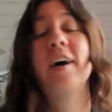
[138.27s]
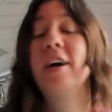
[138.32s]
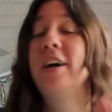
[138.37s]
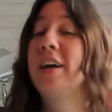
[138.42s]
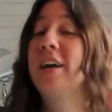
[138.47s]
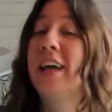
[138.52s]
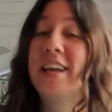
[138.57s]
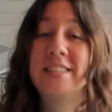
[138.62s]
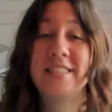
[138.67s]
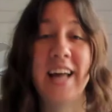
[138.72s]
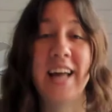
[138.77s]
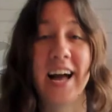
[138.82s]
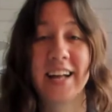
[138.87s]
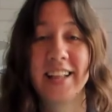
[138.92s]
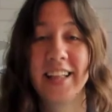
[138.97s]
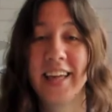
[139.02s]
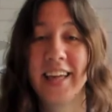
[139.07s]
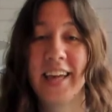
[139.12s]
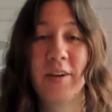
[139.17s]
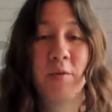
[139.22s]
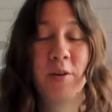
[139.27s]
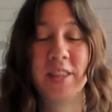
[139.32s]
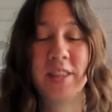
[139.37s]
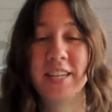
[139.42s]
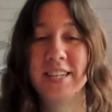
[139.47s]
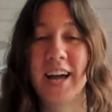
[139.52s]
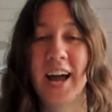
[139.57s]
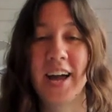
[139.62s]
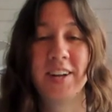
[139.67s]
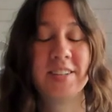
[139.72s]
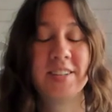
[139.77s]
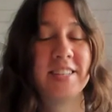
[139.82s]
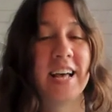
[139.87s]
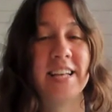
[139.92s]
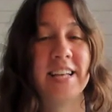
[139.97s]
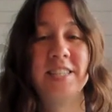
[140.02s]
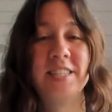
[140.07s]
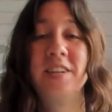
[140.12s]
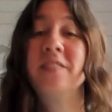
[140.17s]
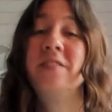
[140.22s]
exactly what the title
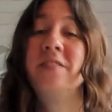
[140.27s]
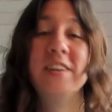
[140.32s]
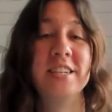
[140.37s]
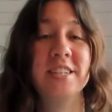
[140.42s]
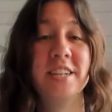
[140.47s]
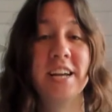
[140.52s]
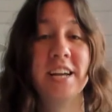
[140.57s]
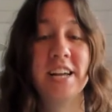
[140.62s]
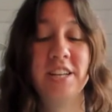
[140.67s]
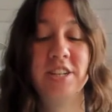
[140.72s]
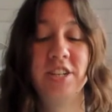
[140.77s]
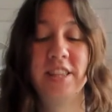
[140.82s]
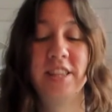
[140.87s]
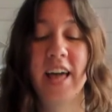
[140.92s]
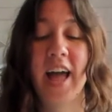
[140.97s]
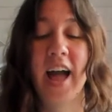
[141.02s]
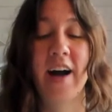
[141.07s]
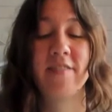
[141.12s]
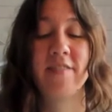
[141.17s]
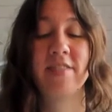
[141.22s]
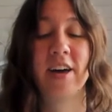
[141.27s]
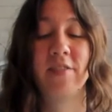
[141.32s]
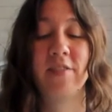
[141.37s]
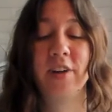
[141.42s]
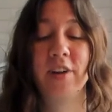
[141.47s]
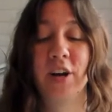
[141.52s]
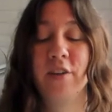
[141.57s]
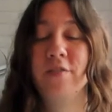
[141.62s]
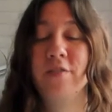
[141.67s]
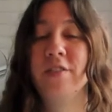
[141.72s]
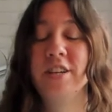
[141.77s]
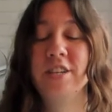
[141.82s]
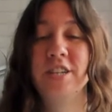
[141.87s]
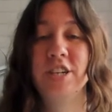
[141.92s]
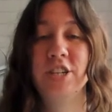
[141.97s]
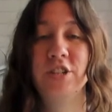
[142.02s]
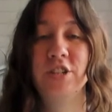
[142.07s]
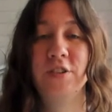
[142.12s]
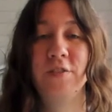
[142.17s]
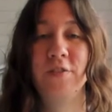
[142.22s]
says. They're vintage. They have that very
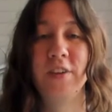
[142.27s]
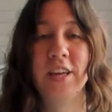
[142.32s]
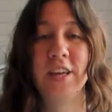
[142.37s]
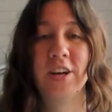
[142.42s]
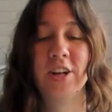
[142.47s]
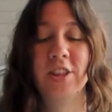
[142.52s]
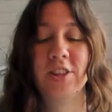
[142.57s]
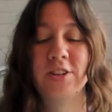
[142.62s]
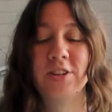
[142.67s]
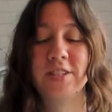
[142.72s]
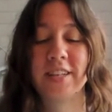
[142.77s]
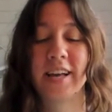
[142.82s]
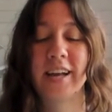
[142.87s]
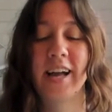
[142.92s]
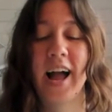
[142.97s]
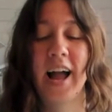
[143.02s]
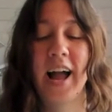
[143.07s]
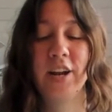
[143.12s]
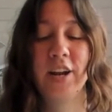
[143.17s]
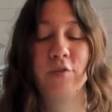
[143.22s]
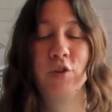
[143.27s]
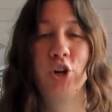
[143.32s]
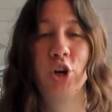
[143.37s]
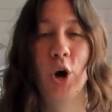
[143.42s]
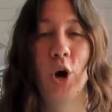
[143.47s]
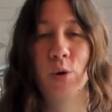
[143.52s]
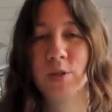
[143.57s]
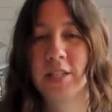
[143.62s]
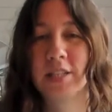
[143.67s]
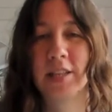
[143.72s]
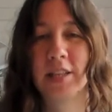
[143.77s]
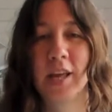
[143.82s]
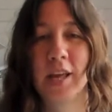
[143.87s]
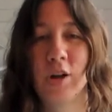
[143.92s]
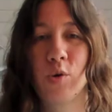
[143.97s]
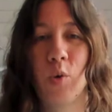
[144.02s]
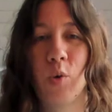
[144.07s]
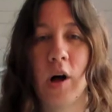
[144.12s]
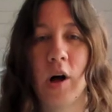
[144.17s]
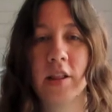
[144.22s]
vintage feel. There's a kind of ghostly
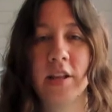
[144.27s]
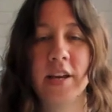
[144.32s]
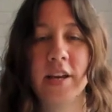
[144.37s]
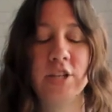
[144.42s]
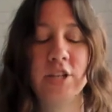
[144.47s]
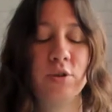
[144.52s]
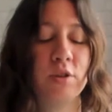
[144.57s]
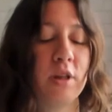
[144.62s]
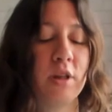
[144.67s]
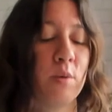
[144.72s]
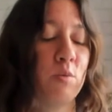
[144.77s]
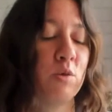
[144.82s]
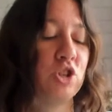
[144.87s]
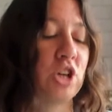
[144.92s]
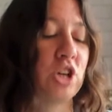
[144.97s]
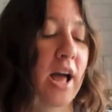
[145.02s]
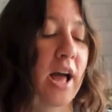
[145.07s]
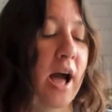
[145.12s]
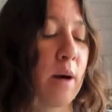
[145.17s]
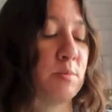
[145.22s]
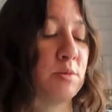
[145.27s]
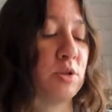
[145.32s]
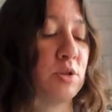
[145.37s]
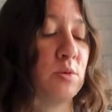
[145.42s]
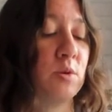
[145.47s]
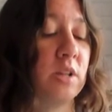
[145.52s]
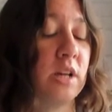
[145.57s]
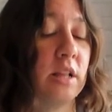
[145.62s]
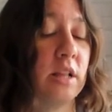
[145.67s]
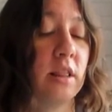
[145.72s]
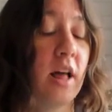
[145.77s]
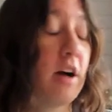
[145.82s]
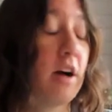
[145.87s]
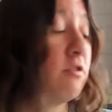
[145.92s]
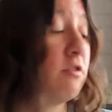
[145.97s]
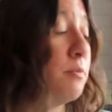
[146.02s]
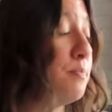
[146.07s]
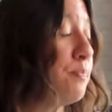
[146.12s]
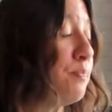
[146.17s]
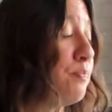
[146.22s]
quality to them, which I absolutely
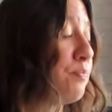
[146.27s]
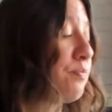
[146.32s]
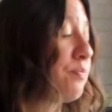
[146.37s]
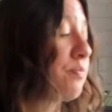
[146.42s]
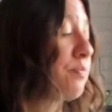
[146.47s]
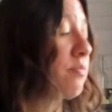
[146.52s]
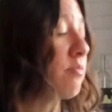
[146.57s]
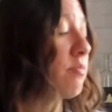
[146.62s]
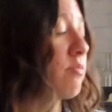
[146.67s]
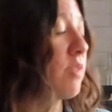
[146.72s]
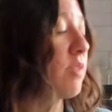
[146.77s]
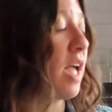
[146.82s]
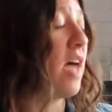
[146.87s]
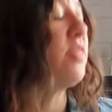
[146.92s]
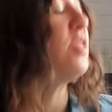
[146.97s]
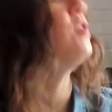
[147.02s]
love. And then